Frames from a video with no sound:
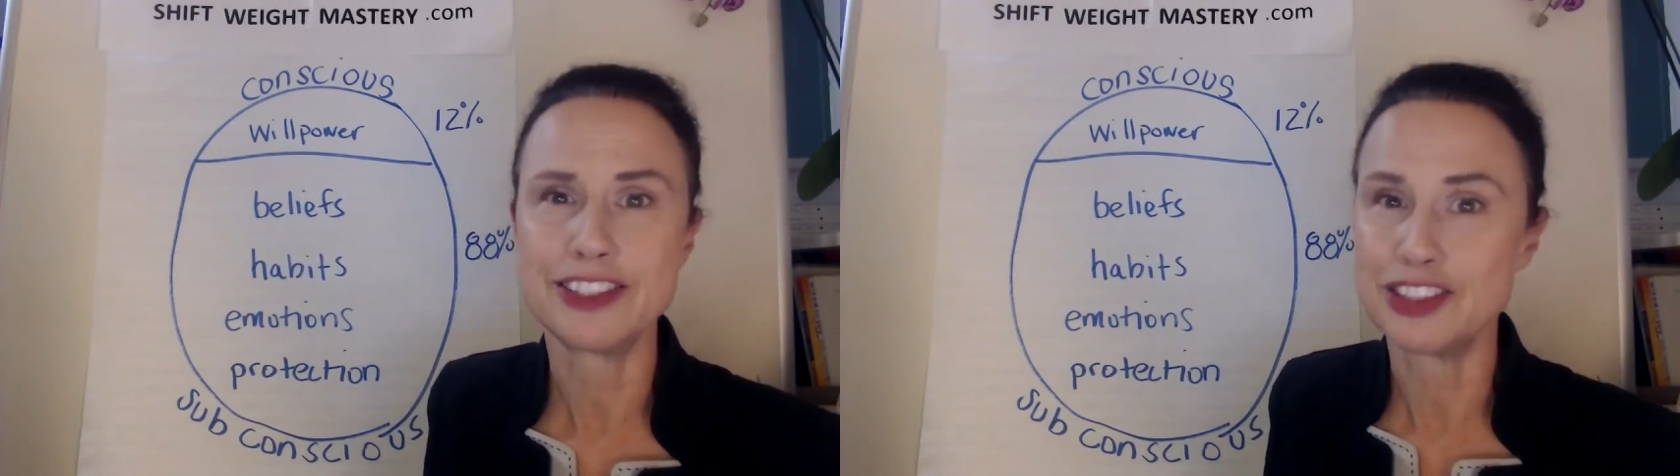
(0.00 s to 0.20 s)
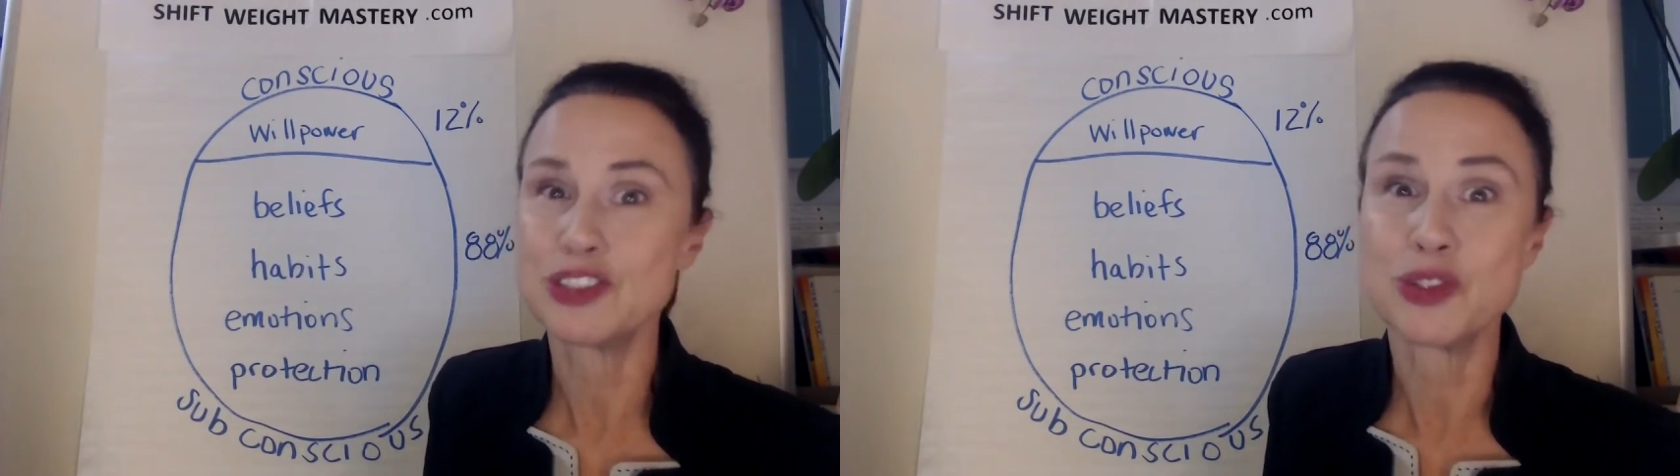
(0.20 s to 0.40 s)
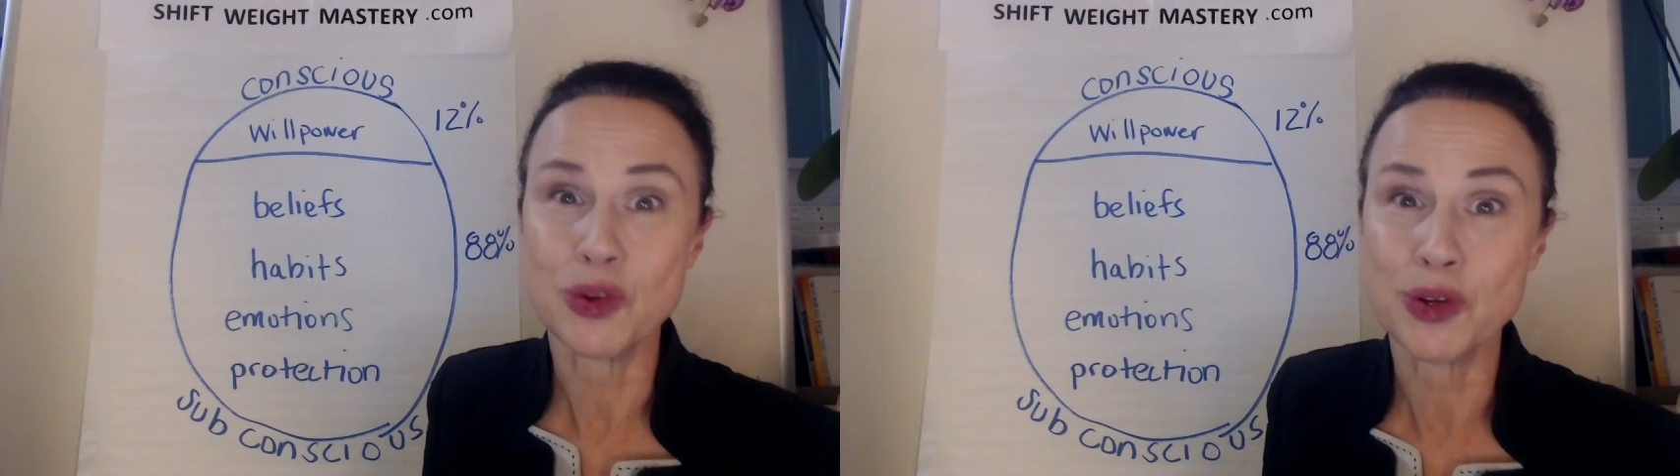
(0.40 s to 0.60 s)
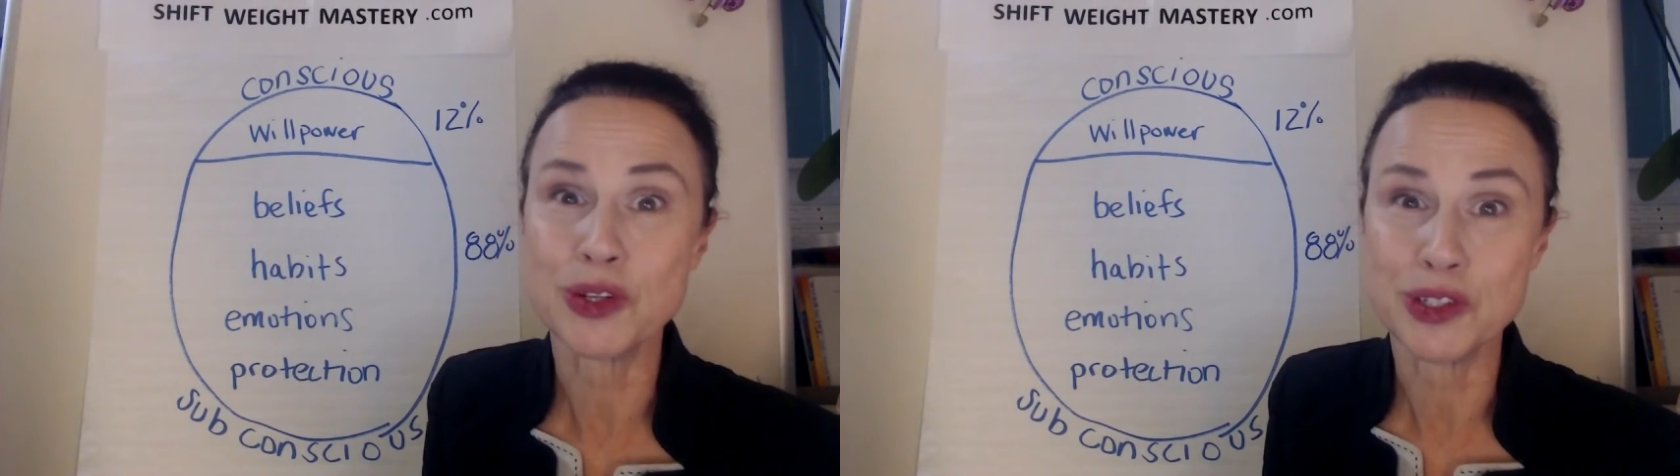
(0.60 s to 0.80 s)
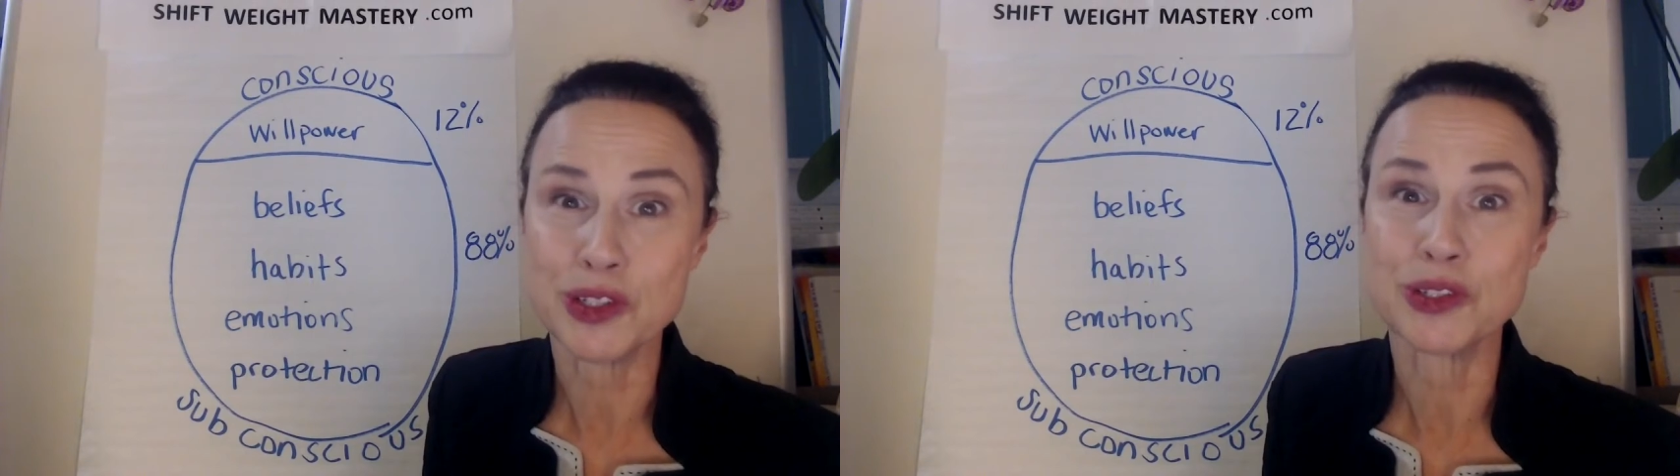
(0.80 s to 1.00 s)
in
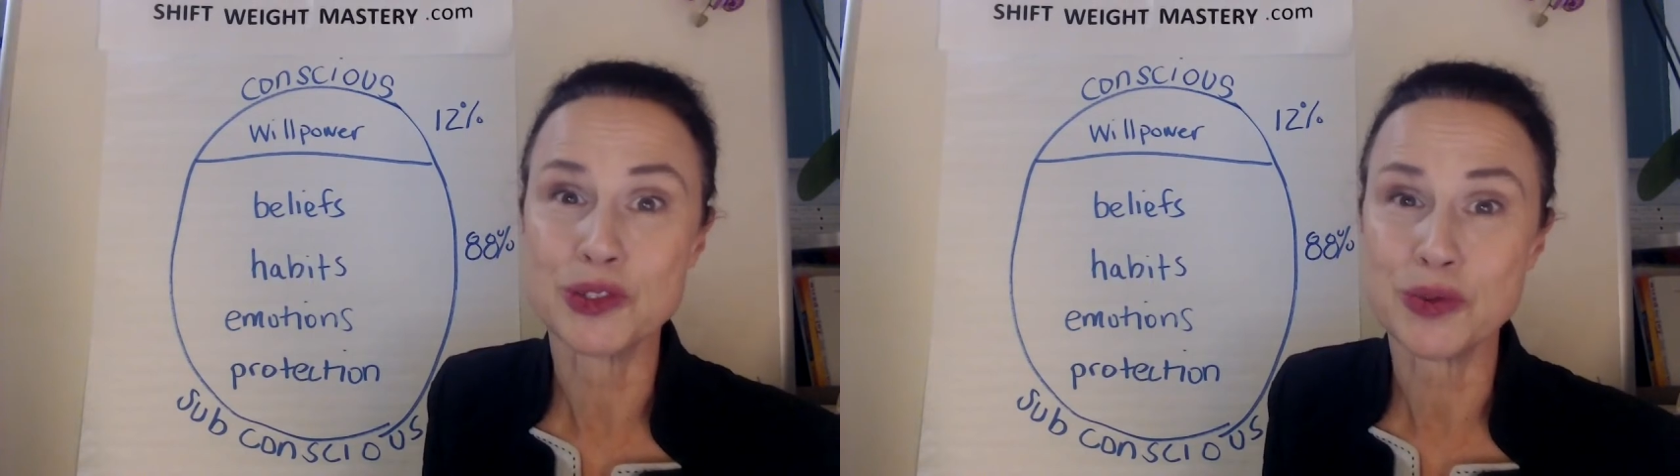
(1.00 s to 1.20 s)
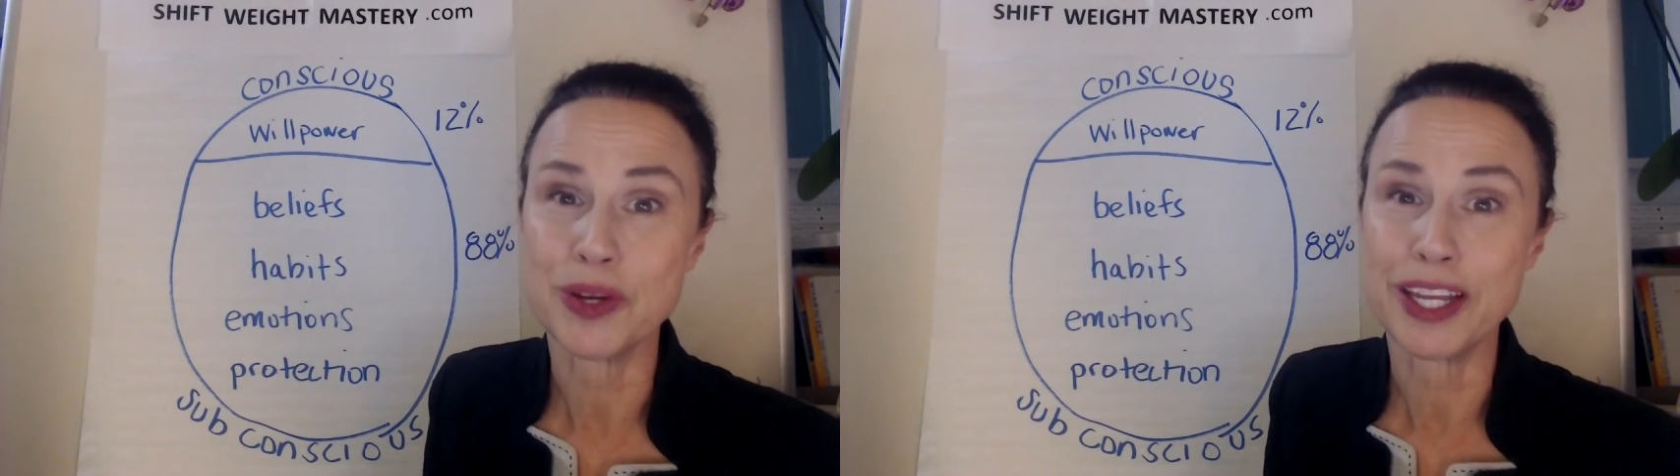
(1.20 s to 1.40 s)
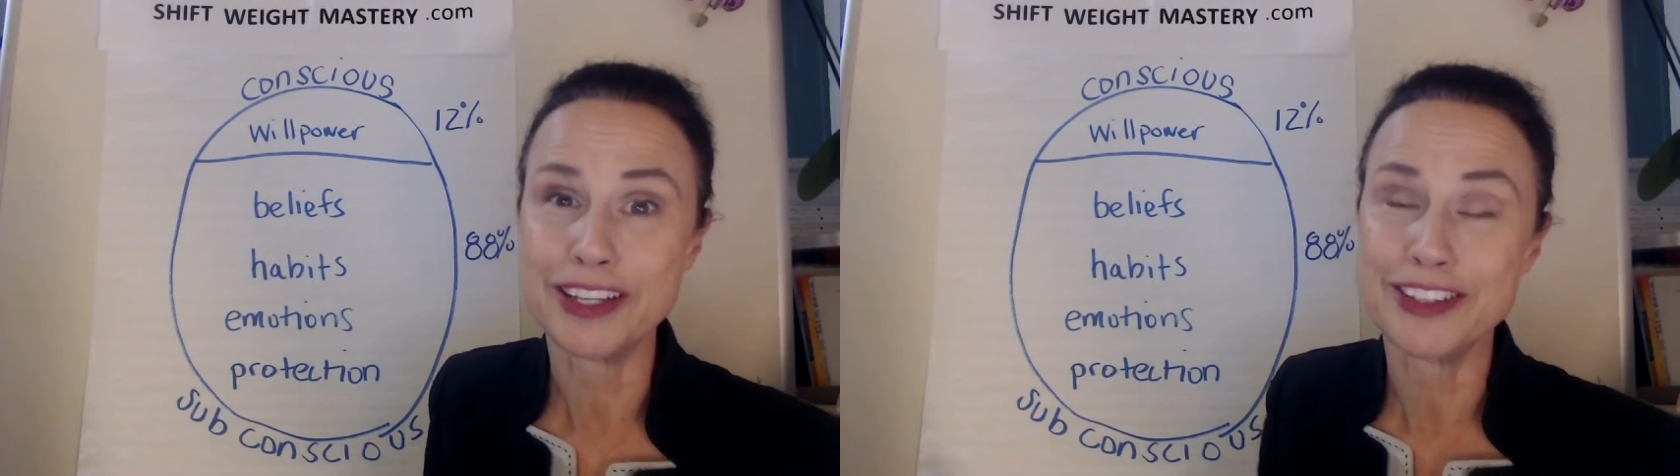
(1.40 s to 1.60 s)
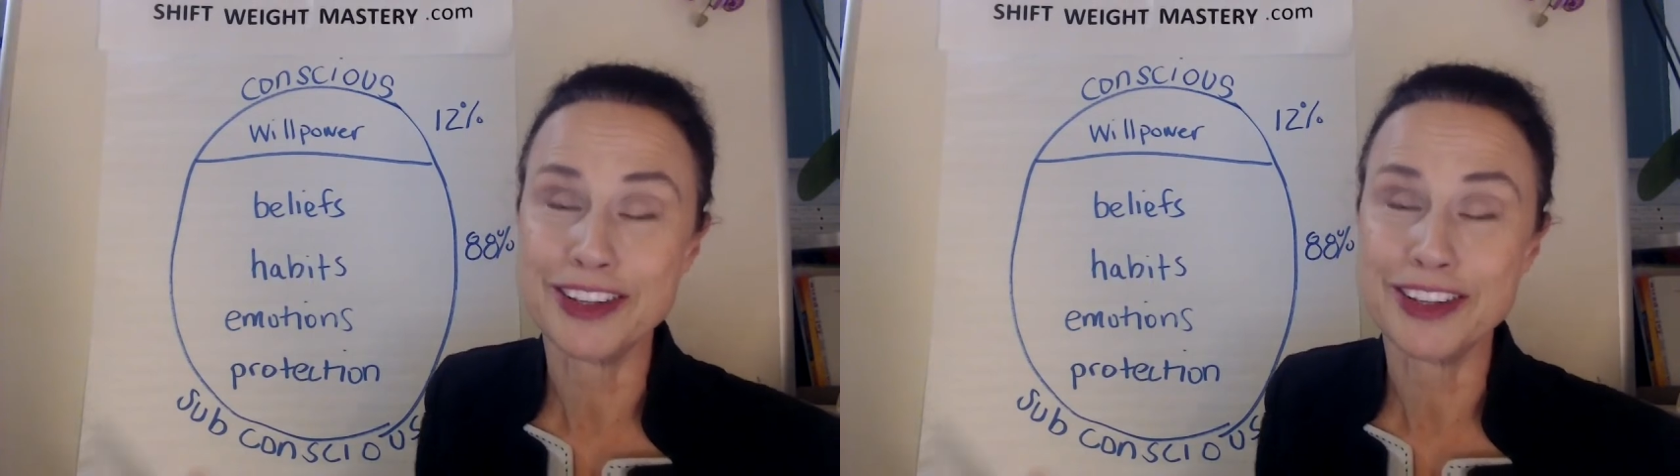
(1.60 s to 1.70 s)
order to lose weight,